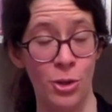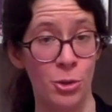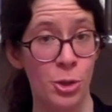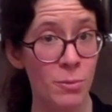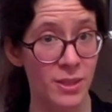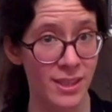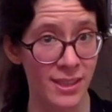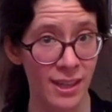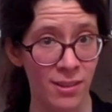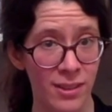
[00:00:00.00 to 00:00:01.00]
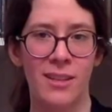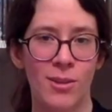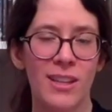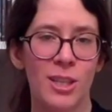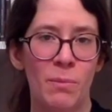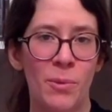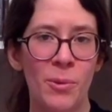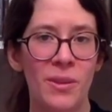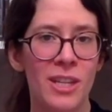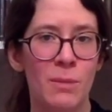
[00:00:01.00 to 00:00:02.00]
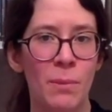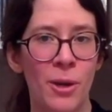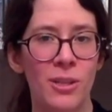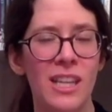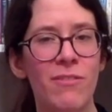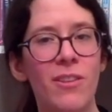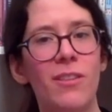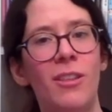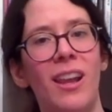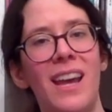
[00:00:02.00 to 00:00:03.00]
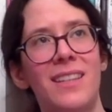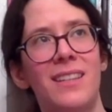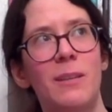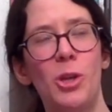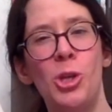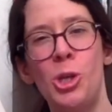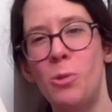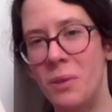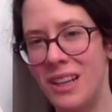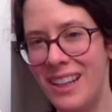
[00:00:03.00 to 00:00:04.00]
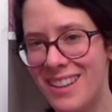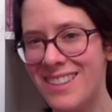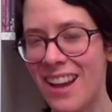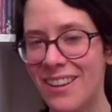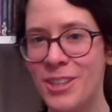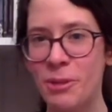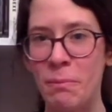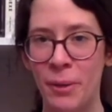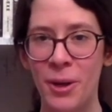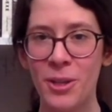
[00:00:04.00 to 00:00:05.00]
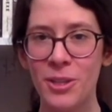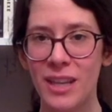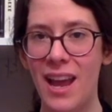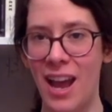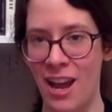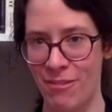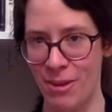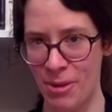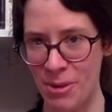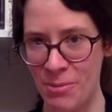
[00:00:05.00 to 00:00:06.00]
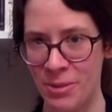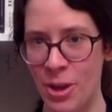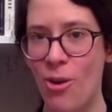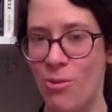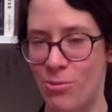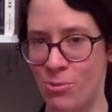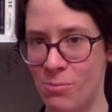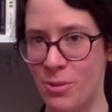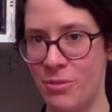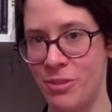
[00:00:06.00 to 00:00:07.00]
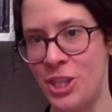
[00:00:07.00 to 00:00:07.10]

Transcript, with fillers: on a human scale. So that's the point. These birds, even the less humanly intelligent birds, have their own form of